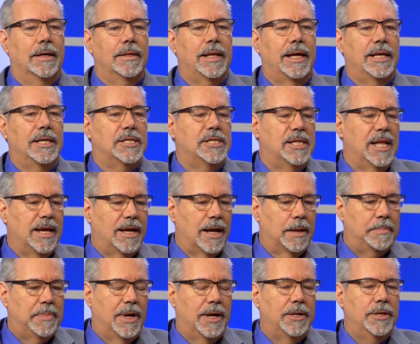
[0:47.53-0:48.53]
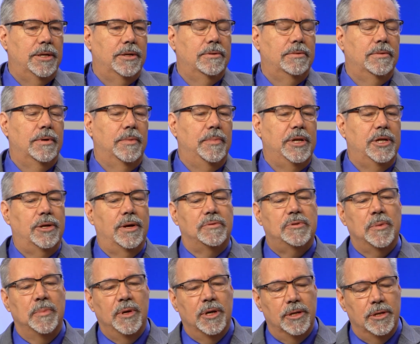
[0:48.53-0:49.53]
They can sneak up on you. We do
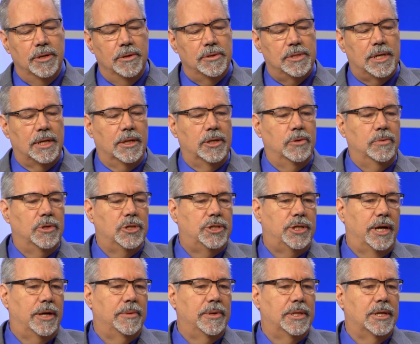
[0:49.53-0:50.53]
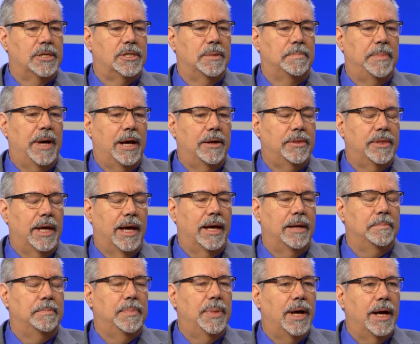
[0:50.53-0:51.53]
have some good news that Lou will share with us about
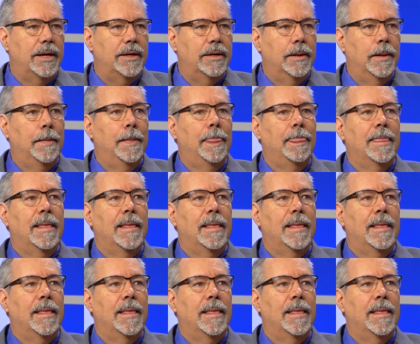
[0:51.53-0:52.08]
that, but